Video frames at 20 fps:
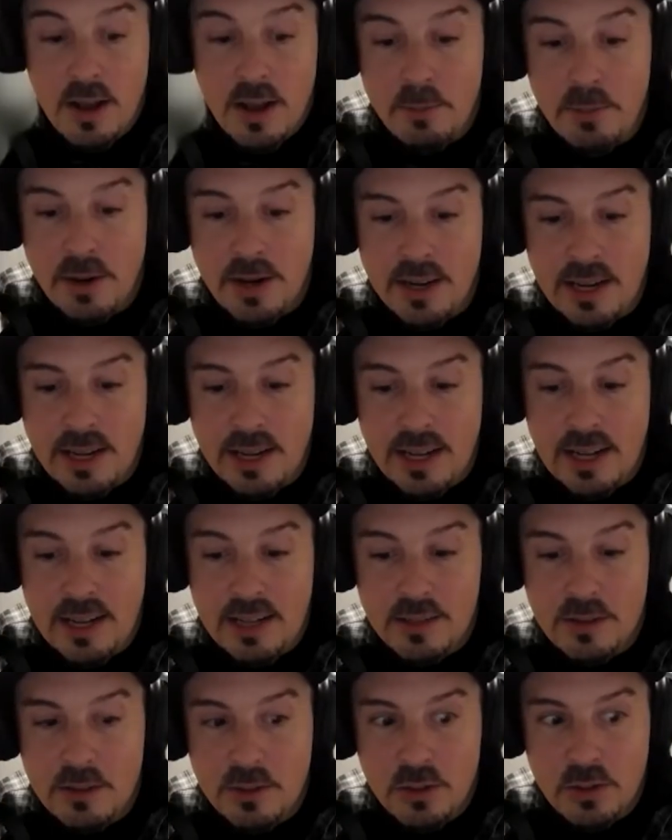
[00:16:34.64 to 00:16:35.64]
but
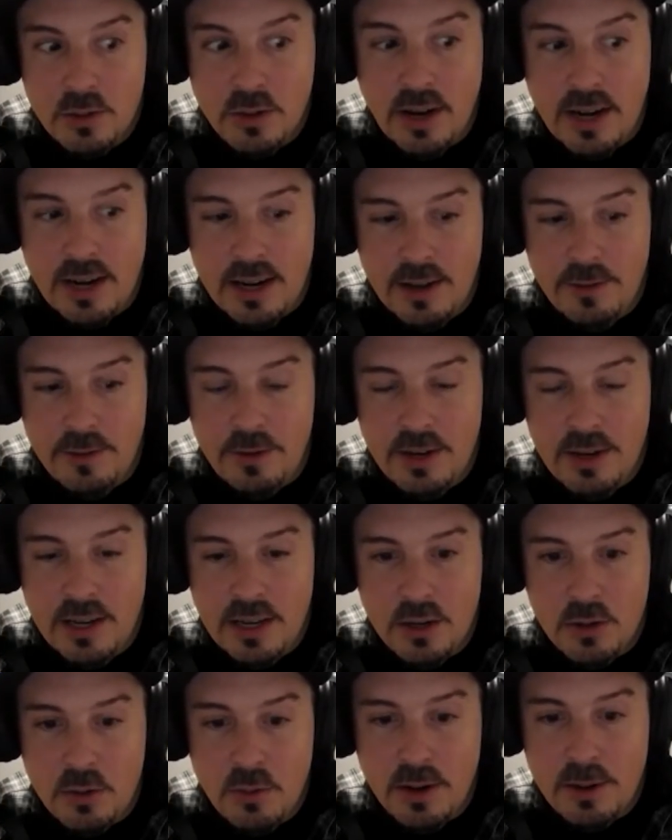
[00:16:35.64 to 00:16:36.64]
it's great if you need
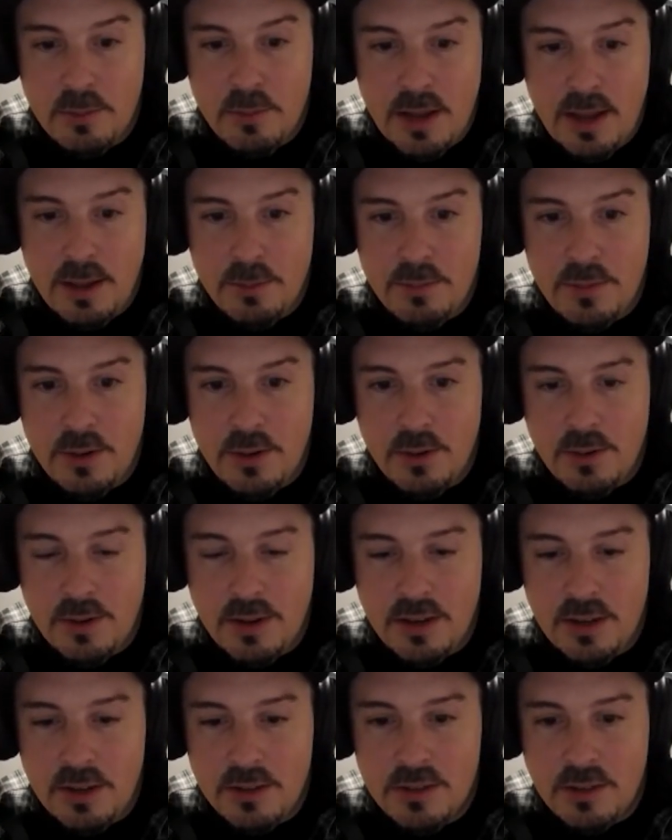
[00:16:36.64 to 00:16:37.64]
a quick map, you
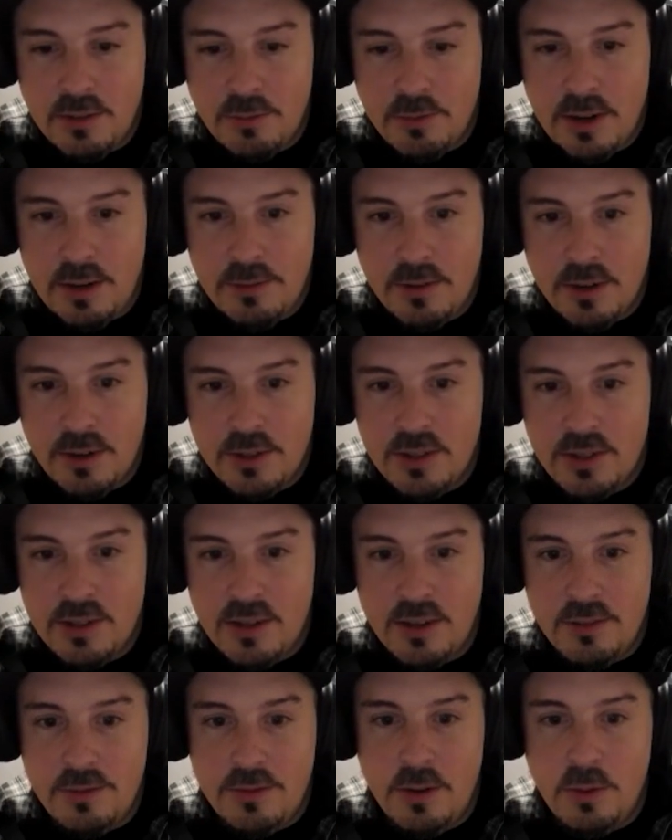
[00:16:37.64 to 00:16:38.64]
can use the free version.
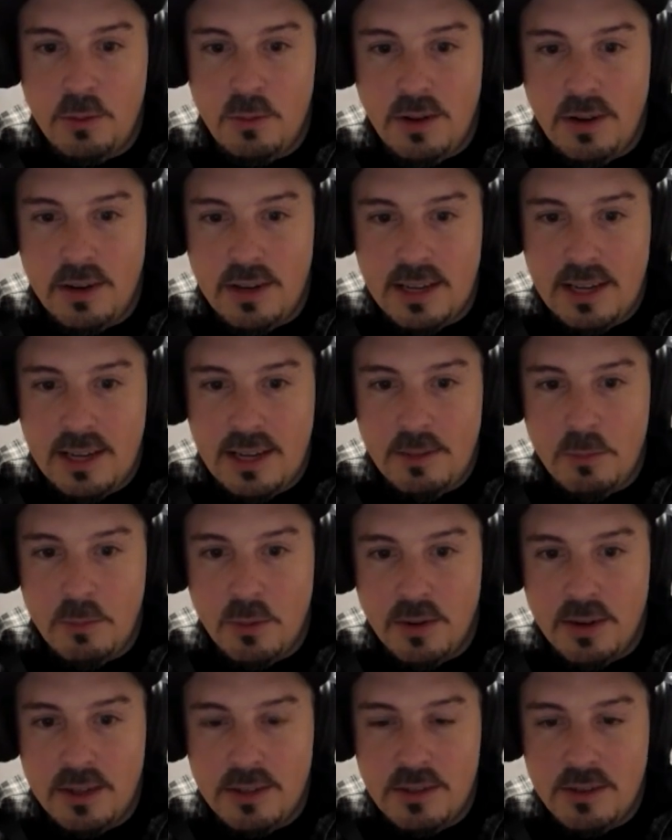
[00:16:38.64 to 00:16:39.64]
If you want to get
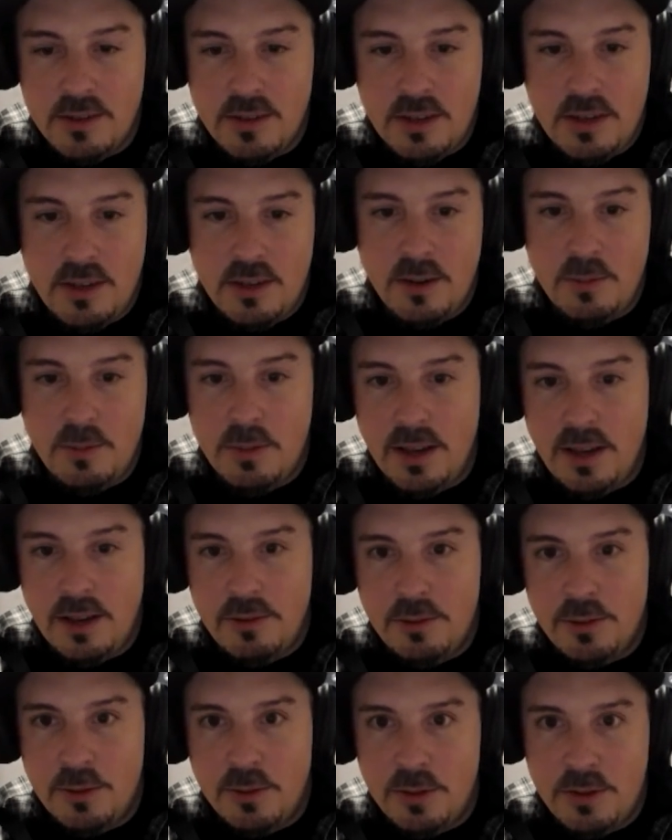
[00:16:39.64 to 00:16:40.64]
more into it, you can pay
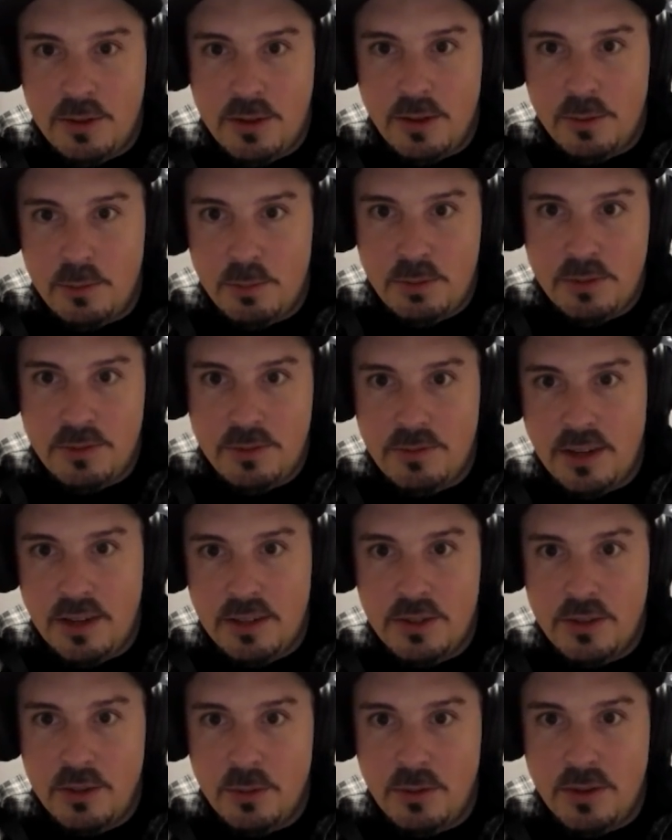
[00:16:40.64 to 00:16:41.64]
for the
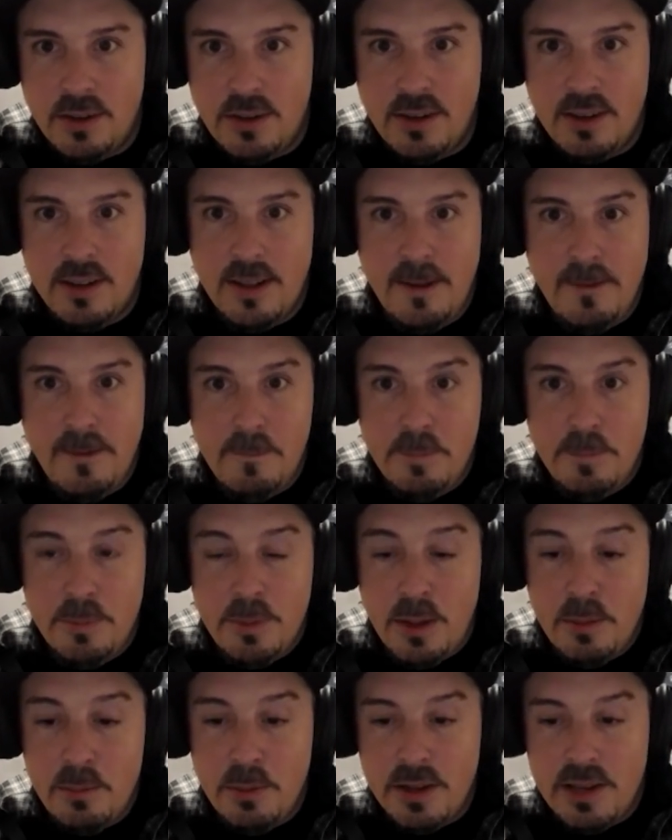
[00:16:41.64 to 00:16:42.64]
professional one.
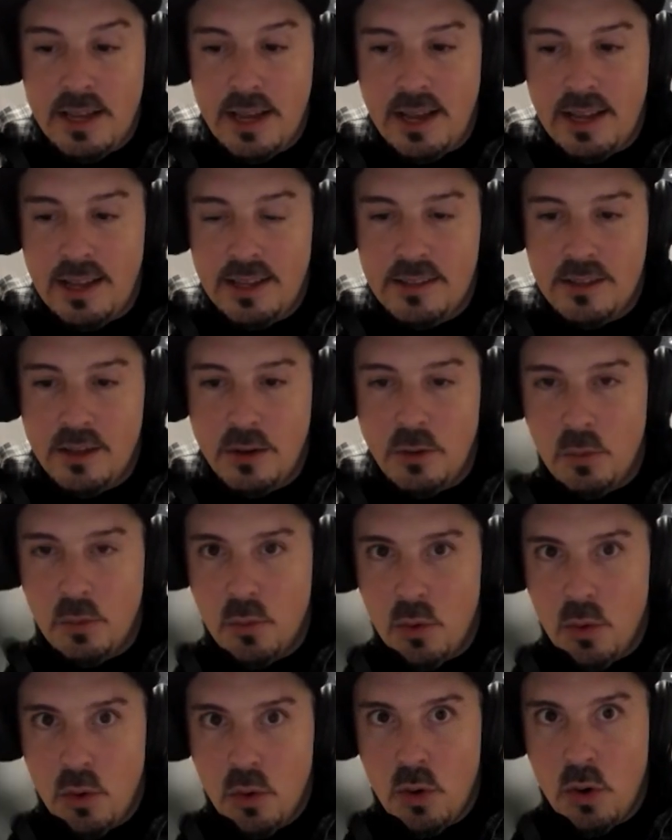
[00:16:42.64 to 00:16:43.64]
But yeah, it's a
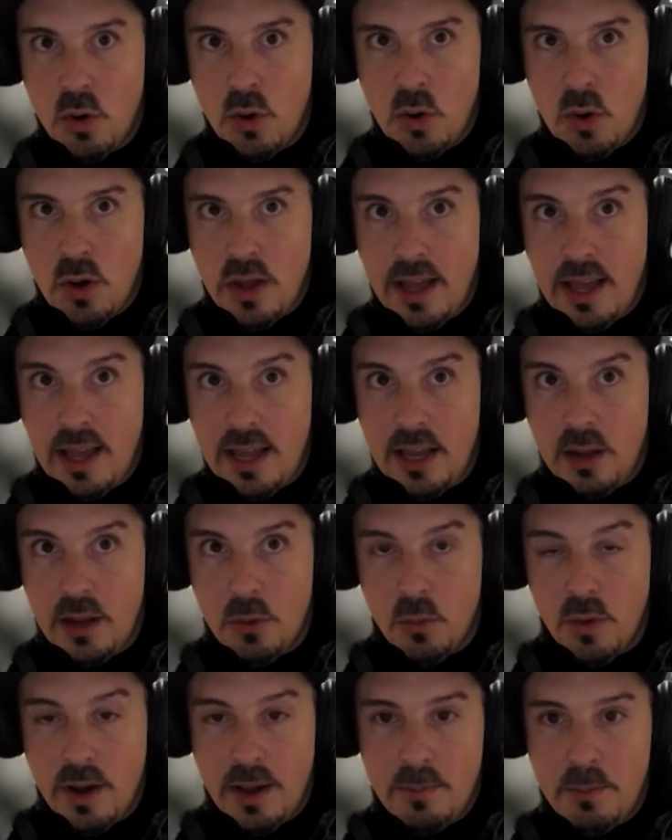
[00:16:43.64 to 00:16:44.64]
a
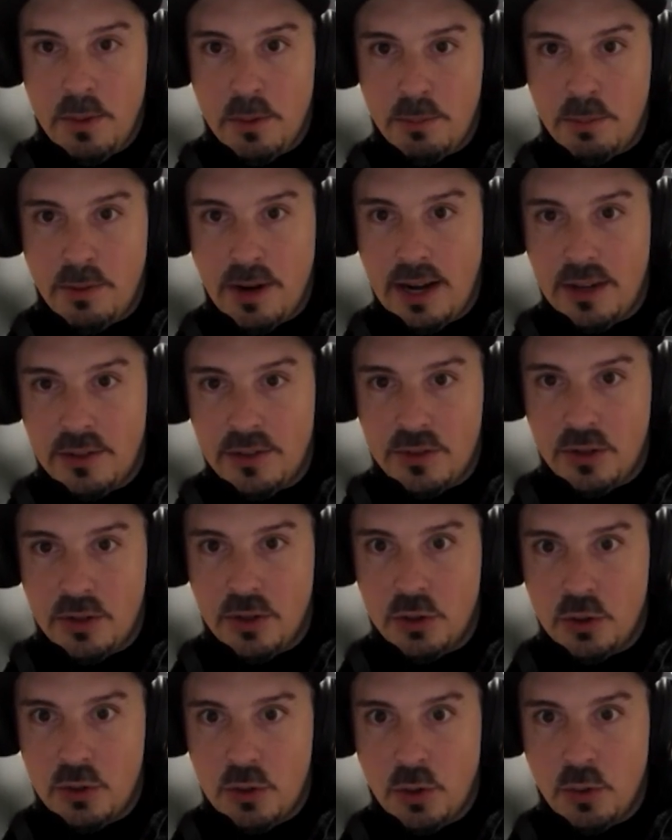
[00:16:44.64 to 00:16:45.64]
web
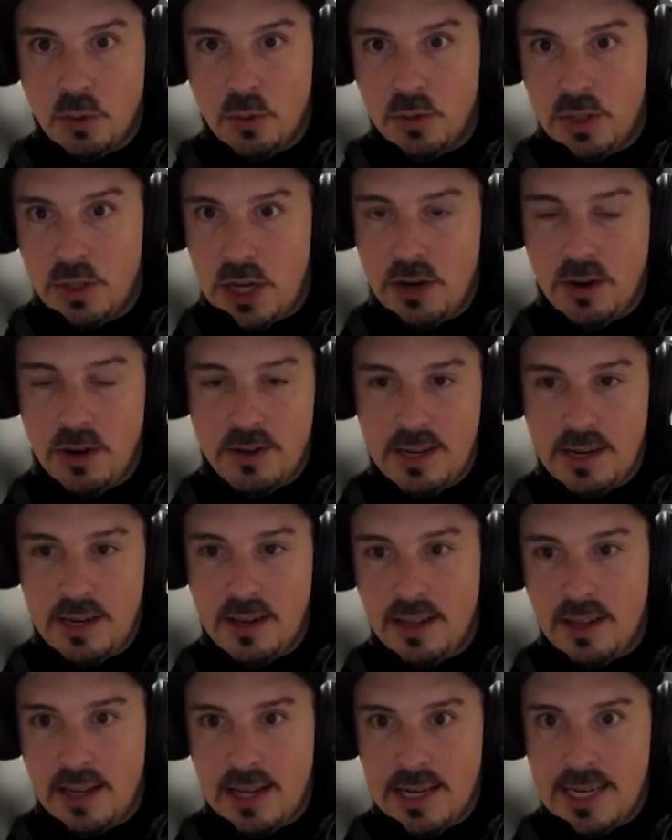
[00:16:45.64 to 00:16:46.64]
browser tool. You don't need to
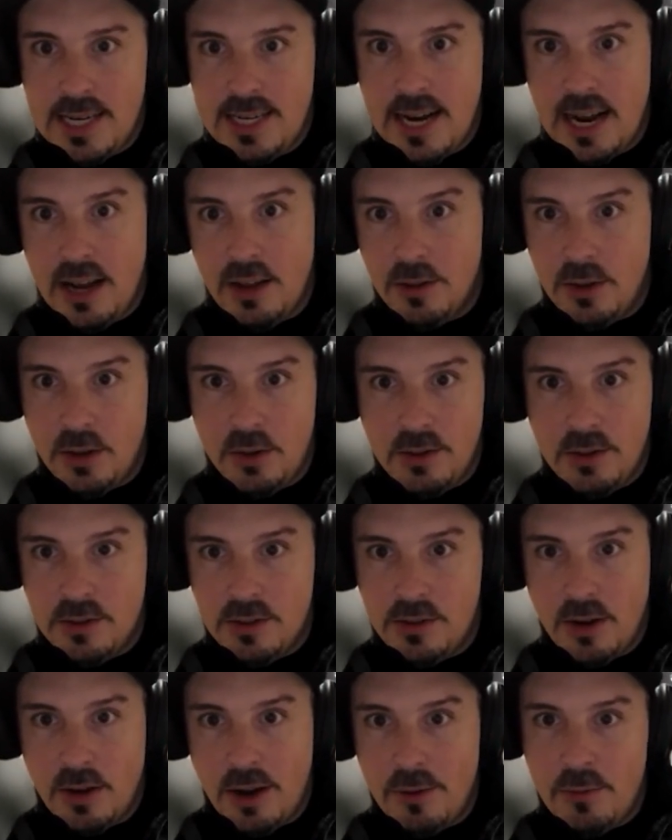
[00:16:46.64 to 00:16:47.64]
like download the
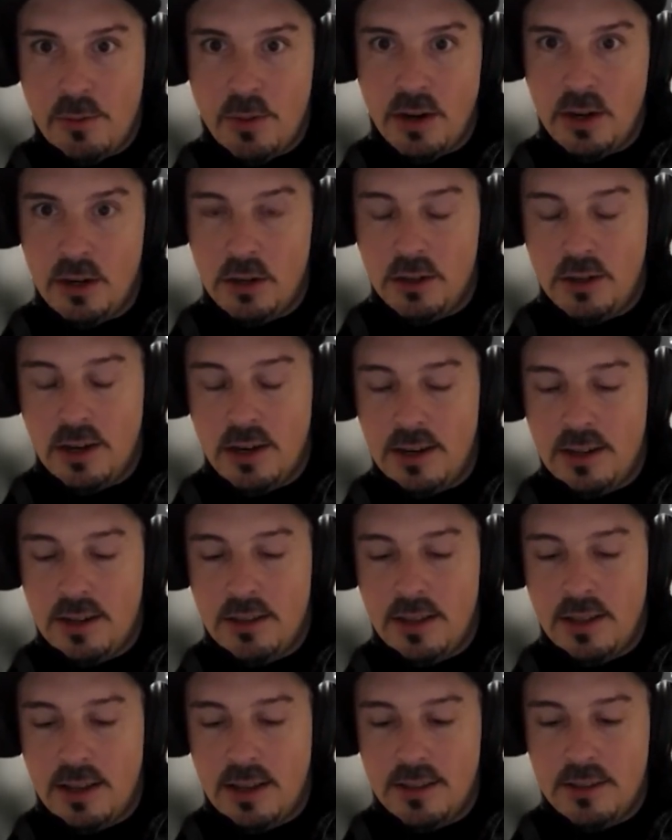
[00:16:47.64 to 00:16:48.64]
software or
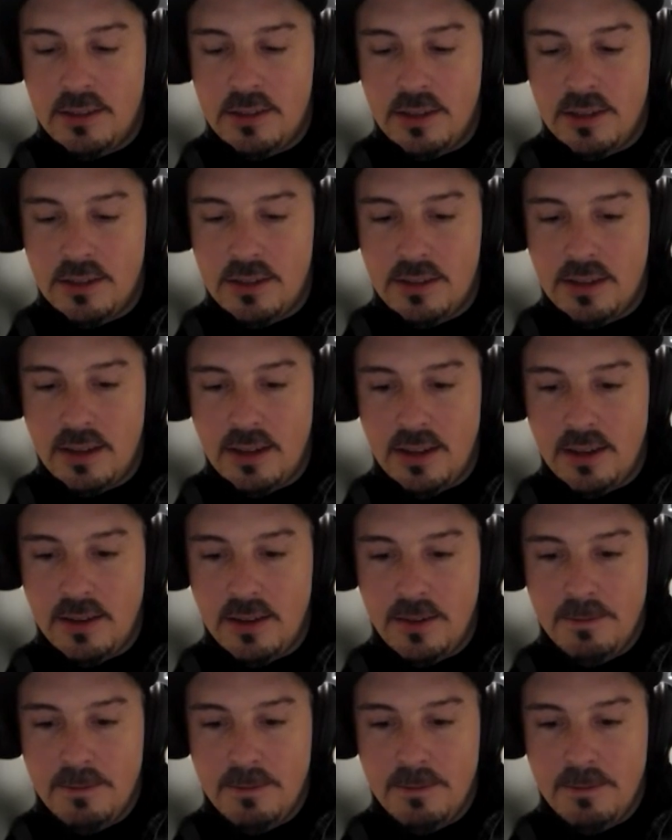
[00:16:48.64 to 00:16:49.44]
anything. It's just uh,